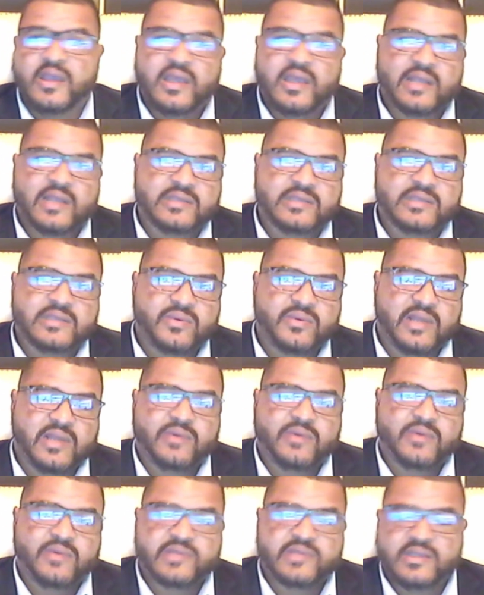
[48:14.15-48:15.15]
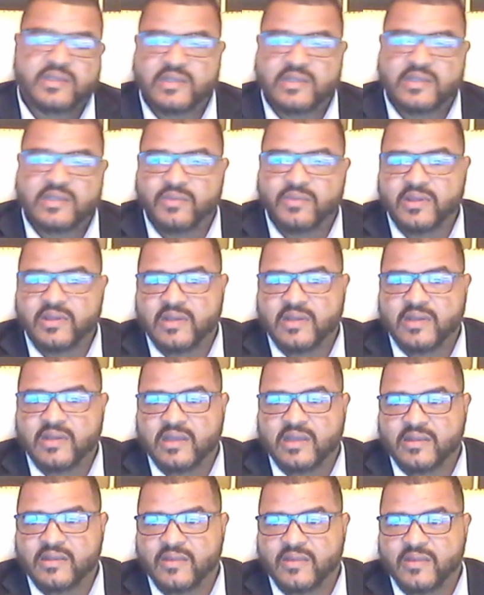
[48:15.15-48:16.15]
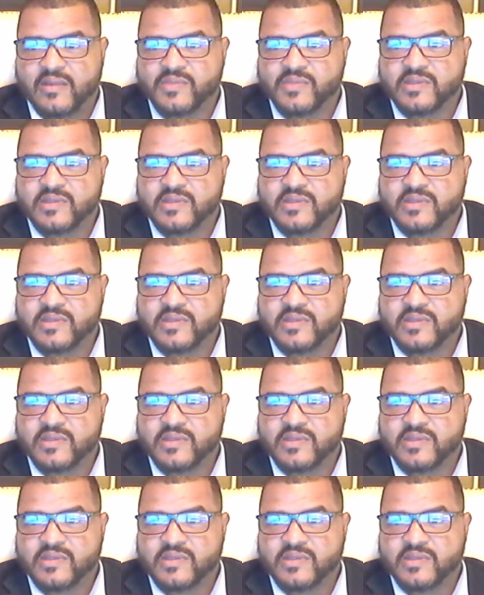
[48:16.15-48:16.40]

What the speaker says: And I said, well, that was easy. I'm